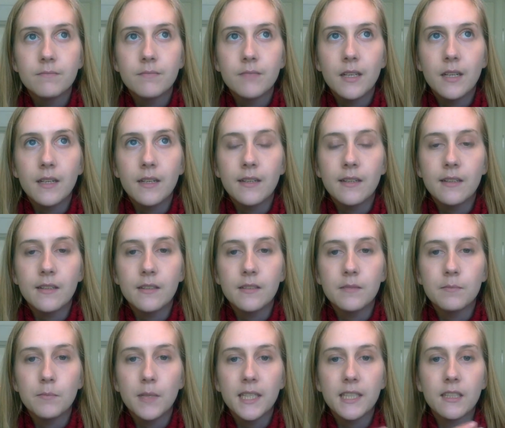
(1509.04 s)

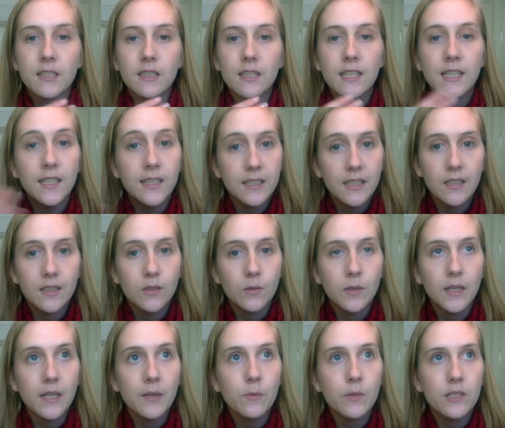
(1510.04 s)
galah
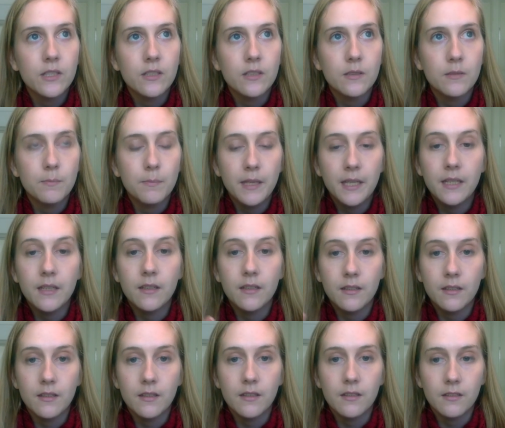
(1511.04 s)
colorway, which is
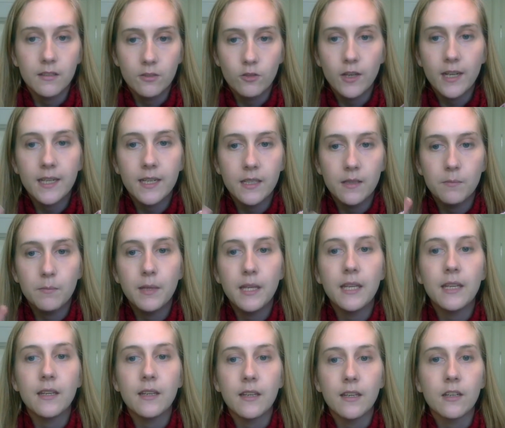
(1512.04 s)
pink, gradient
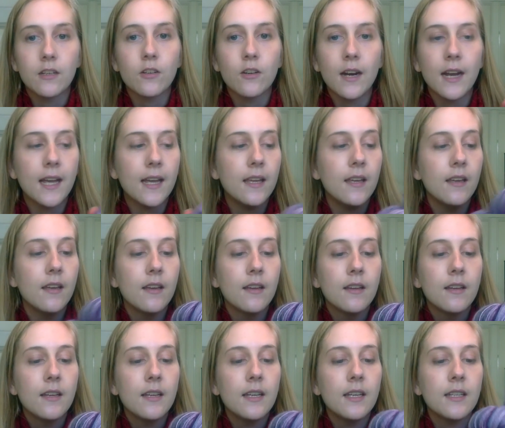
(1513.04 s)
pink and grey,
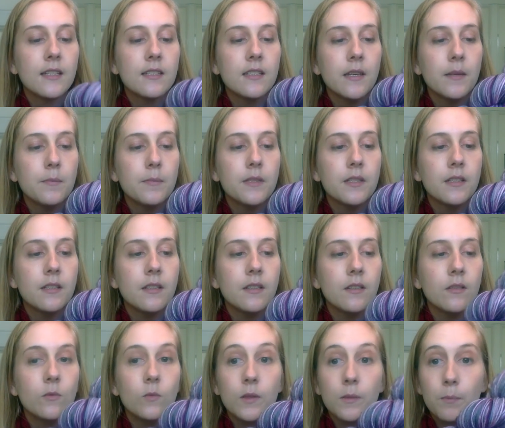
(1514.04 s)
except
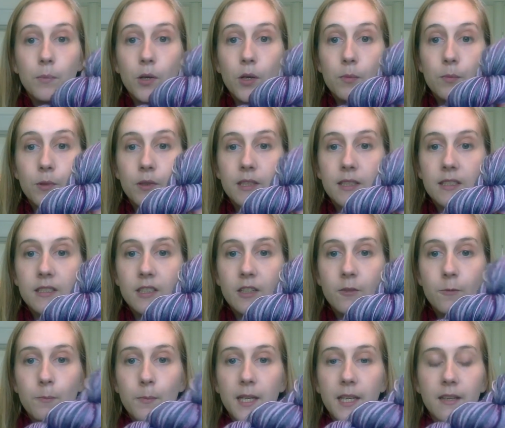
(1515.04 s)
with purple instead
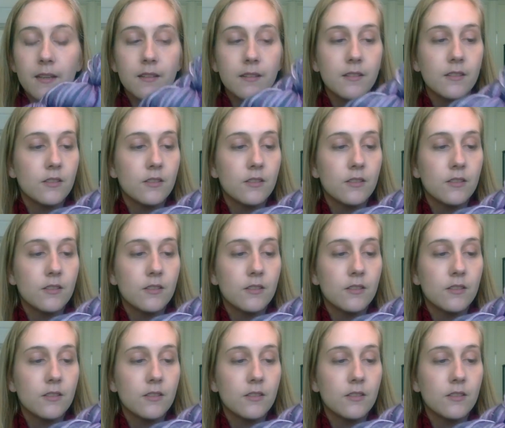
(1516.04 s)
of pink.